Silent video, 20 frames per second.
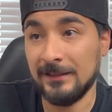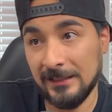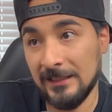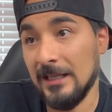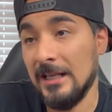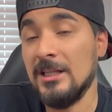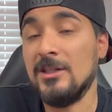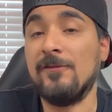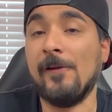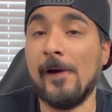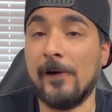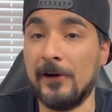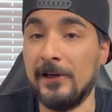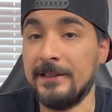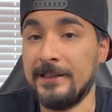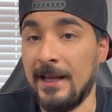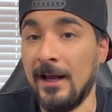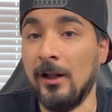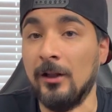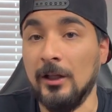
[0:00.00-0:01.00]
is very
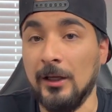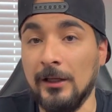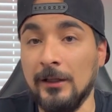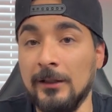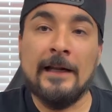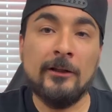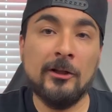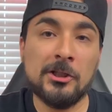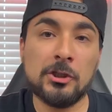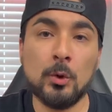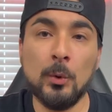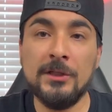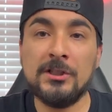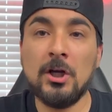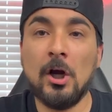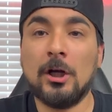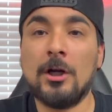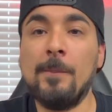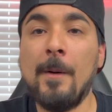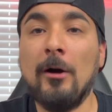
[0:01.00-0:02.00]
telling. Now let's go and
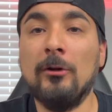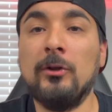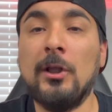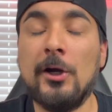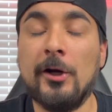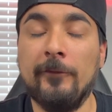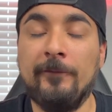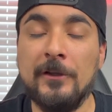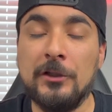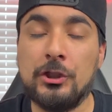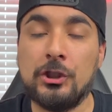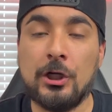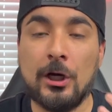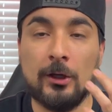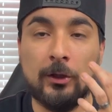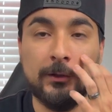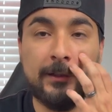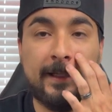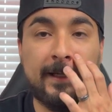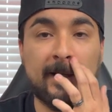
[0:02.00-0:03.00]
talk about Larry
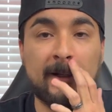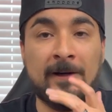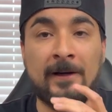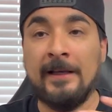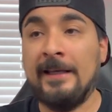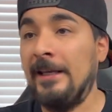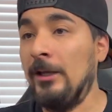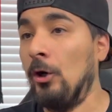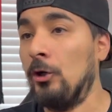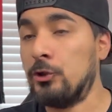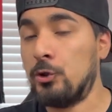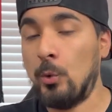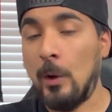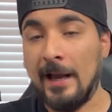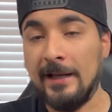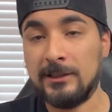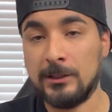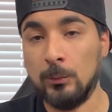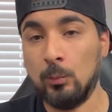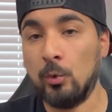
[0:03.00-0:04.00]
Fitzgerald here. He also
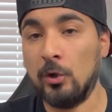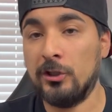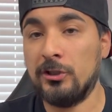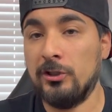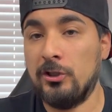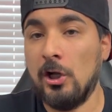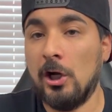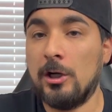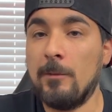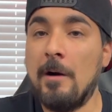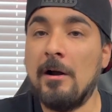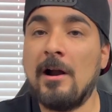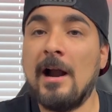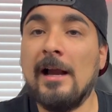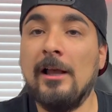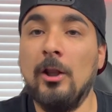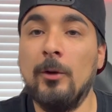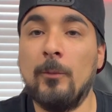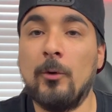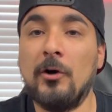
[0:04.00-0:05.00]
had some words to talk about
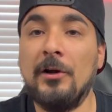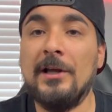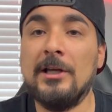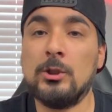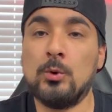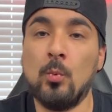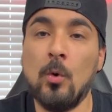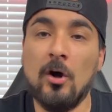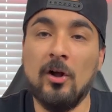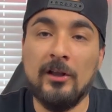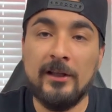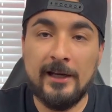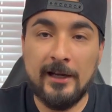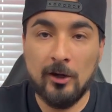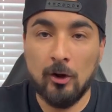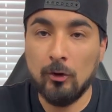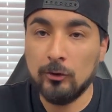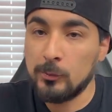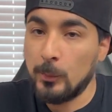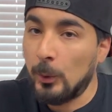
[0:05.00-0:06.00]
Kyler Murray as well. And it
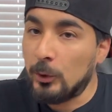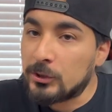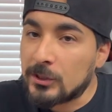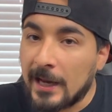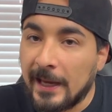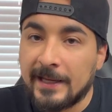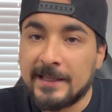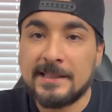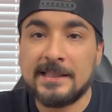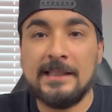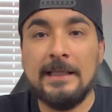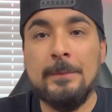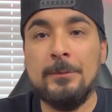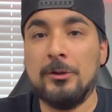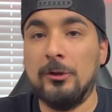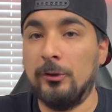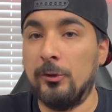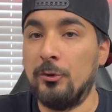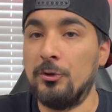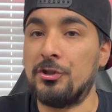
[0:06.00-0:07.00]
almost kind of seems
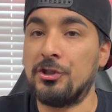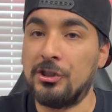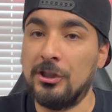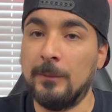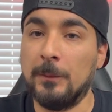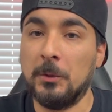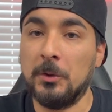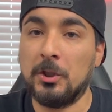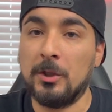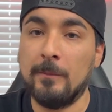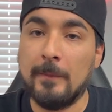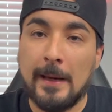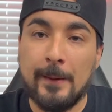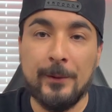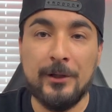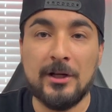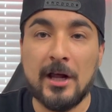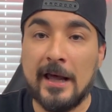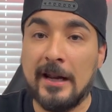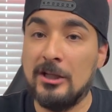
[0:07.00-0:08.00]
a little similar,
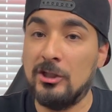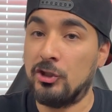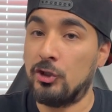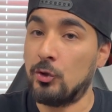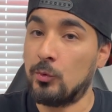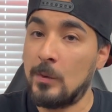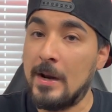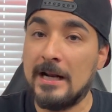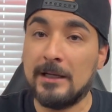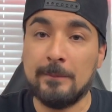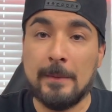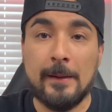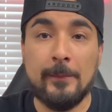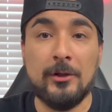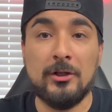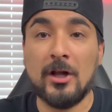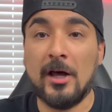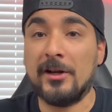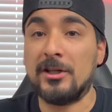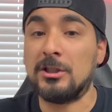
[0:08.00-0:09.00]
maybe not as direct,
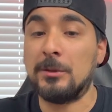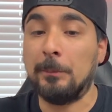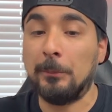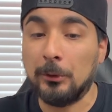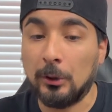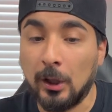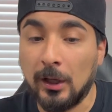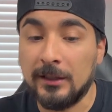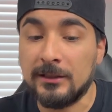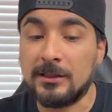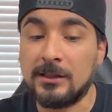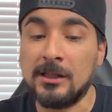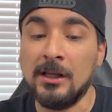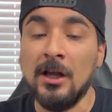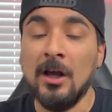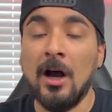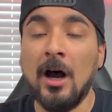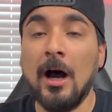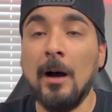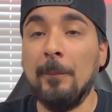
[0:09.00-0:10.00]
maybe not as blunt.
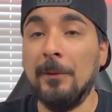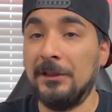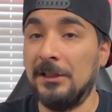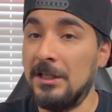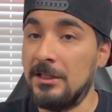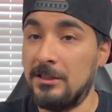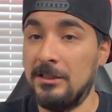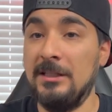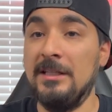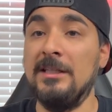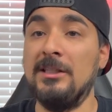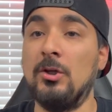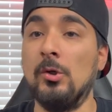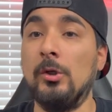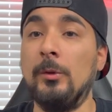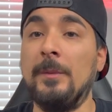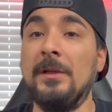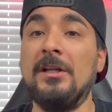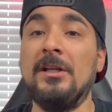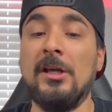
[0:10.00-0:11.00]
But this is
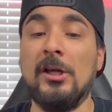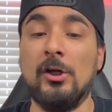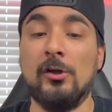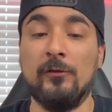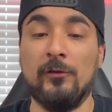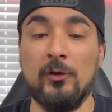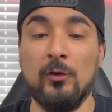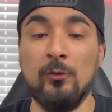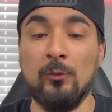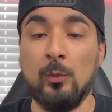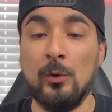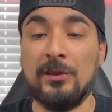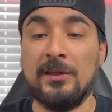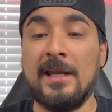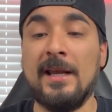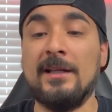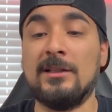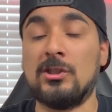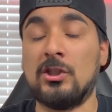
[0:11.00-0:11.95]
going to be an interview with Kent